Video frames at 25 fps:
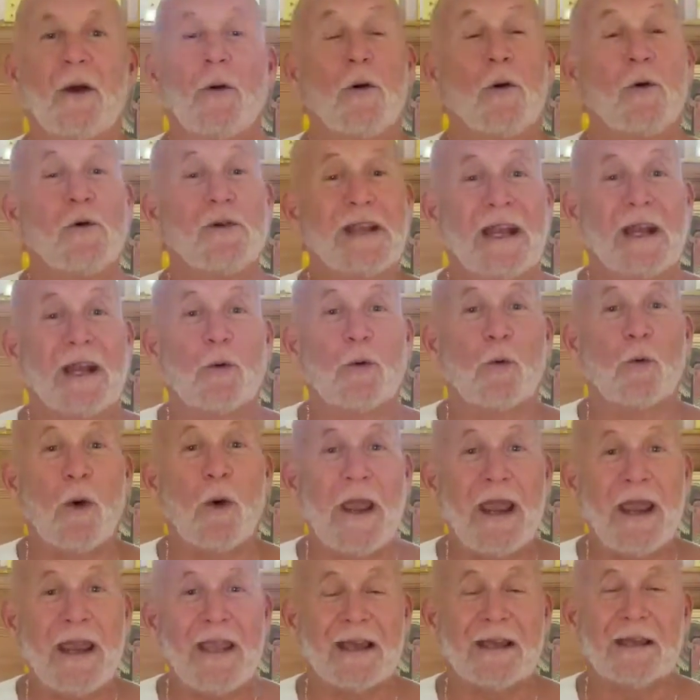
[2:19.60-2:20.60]
who dated
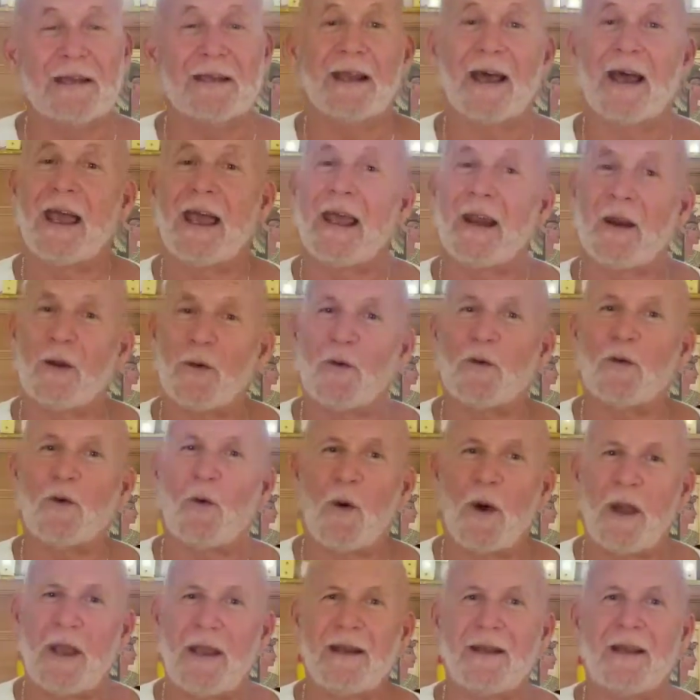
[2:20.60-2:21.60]
Reagan. I had a
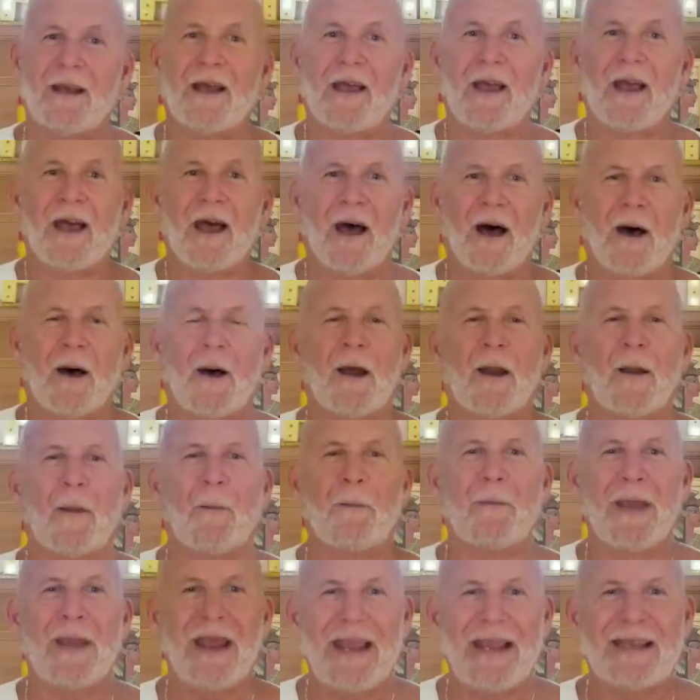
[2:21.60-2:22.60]
quite... Uh, an
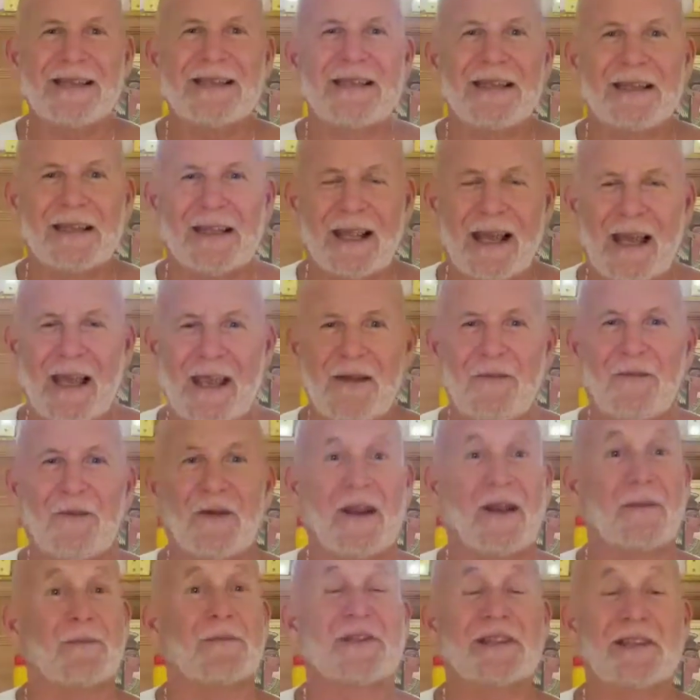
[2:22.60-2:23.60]
amazing life,
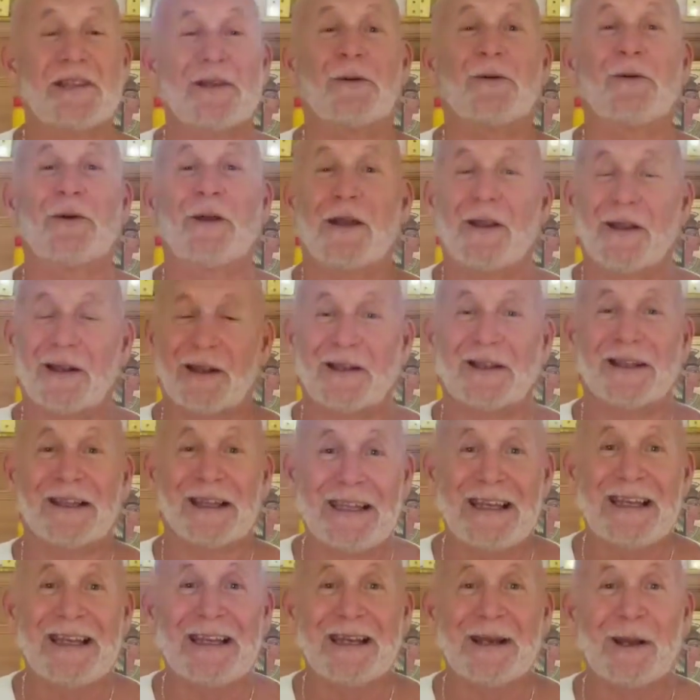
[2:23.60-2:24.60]
and I'm still
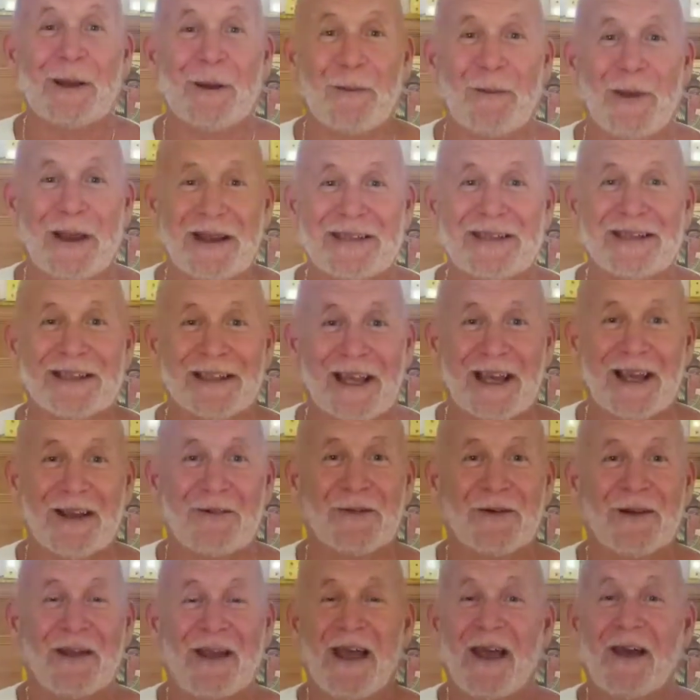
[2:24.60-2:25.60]
leading an amazing
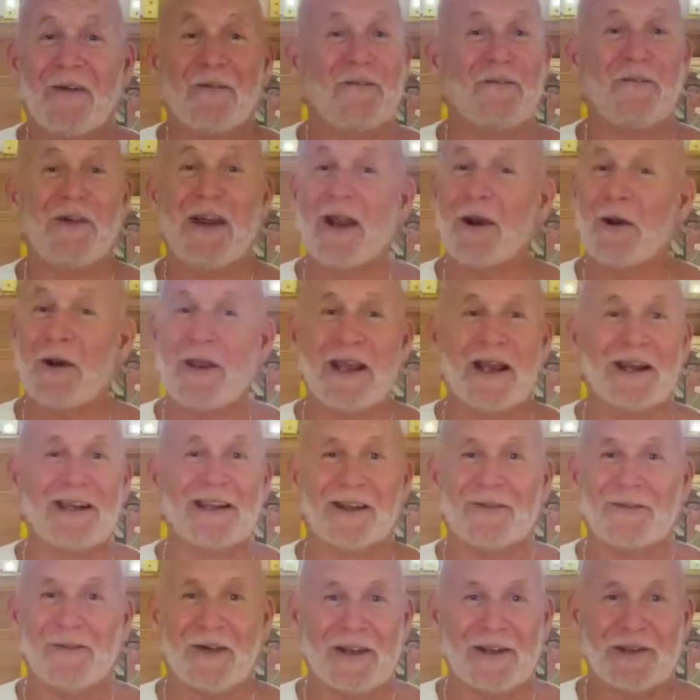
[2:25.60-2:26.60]
life. Very
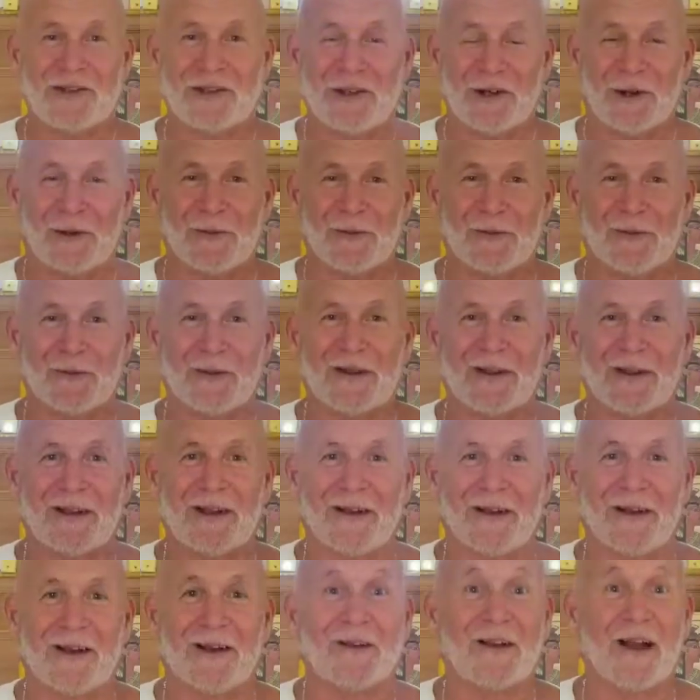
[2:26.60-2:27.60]
unconventional,
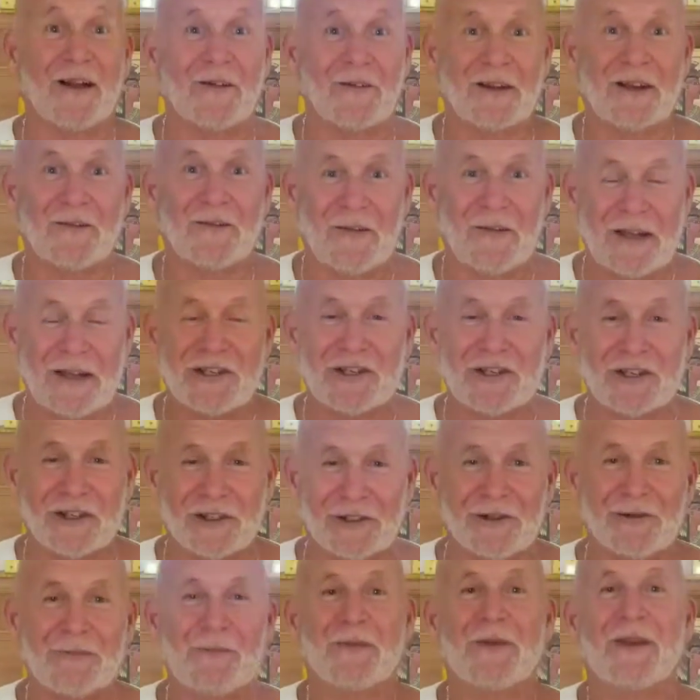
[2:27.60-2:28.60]
uh, un
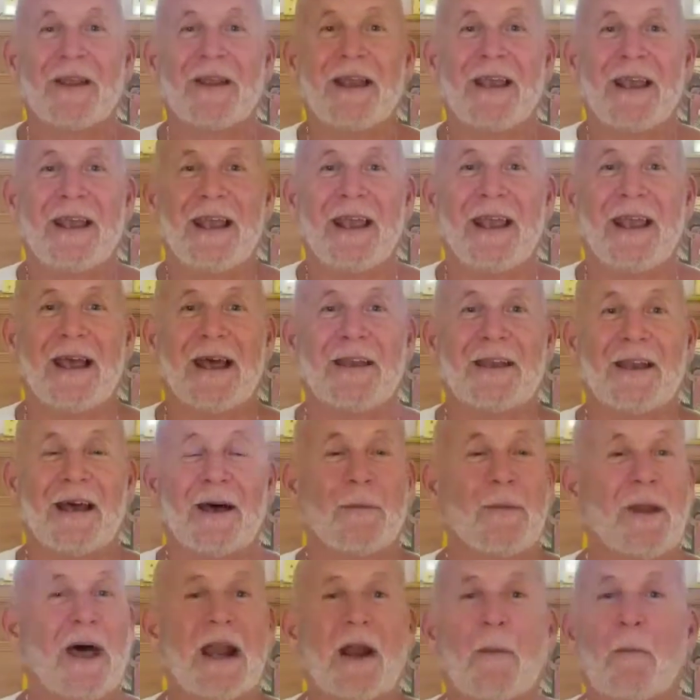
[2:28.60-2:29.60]
unconventional, and
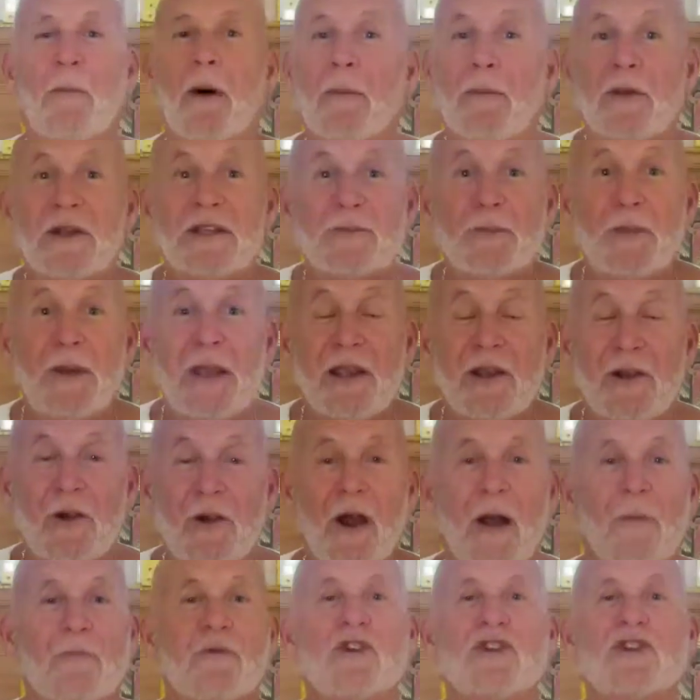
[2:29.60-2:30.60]
I'm not a public
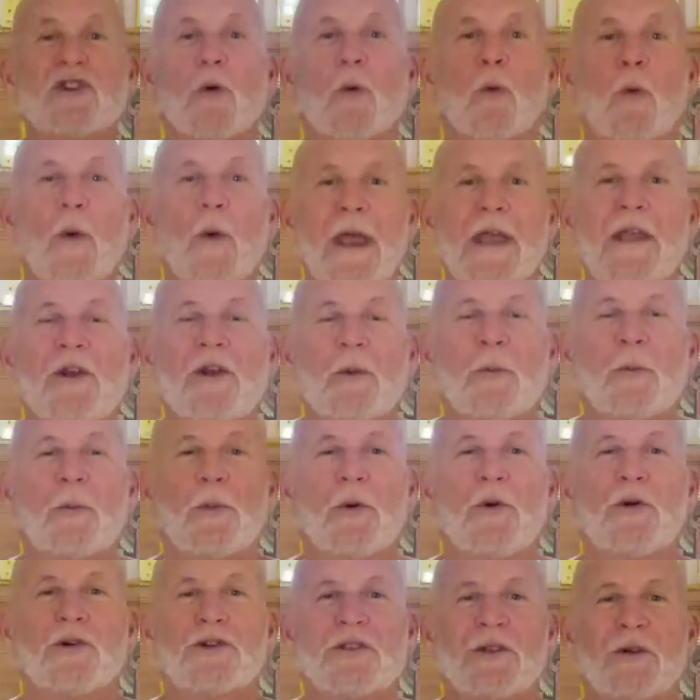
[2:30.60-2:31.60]
speaker. I'm just a regular
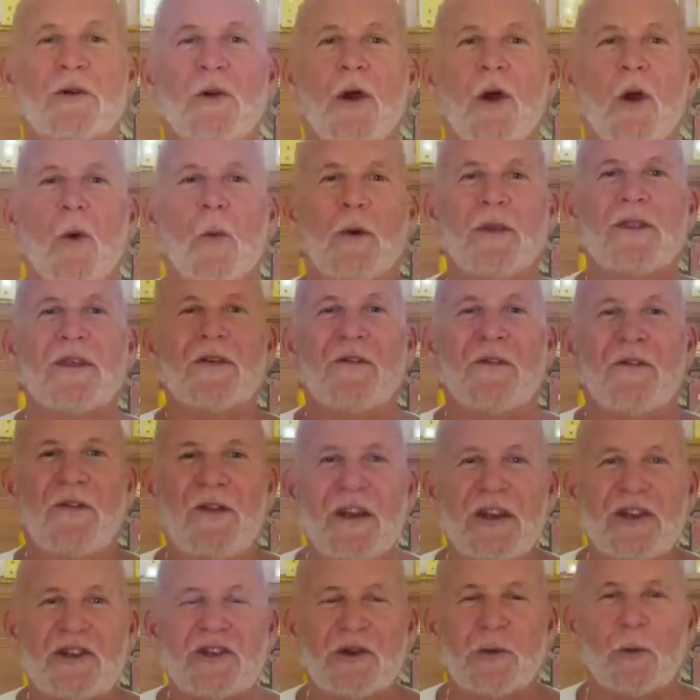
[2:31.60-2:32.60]
person with a
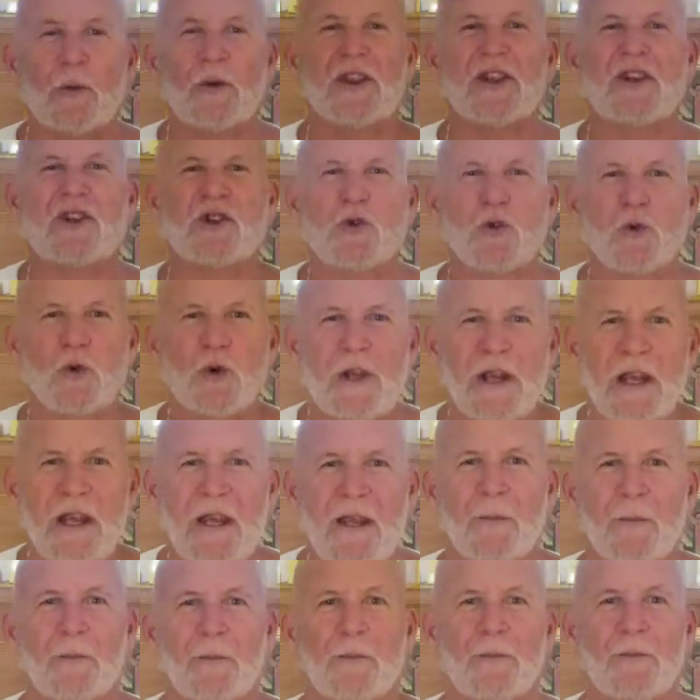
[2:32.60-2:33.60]
vision, with a
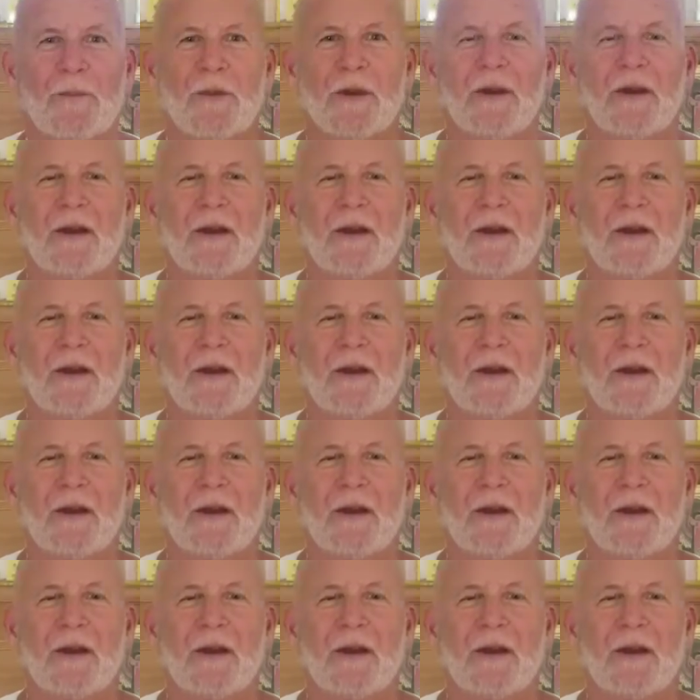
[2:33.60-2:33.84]
dream